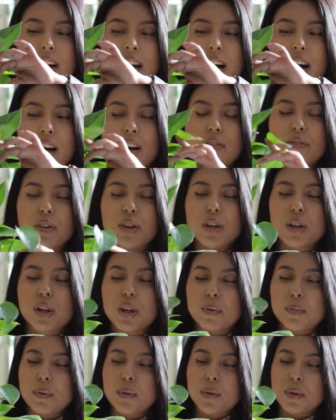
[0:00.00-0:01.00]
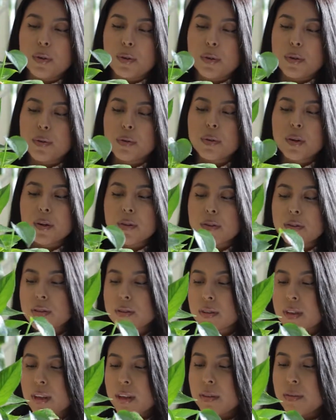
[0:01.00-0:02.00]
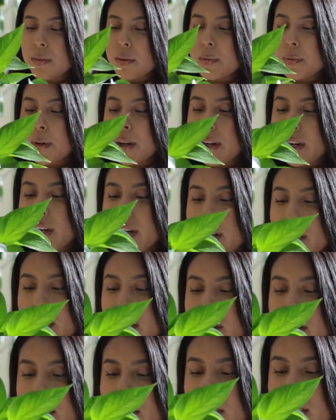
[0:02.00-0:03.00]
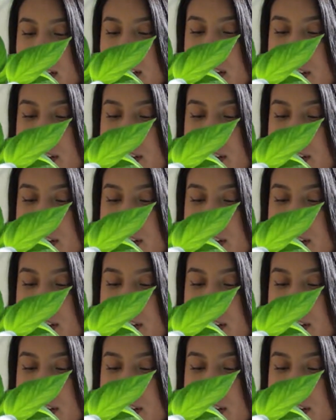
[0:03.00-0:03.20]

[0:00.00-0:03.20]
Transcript: have a couple of new growths everywhere, and it looks like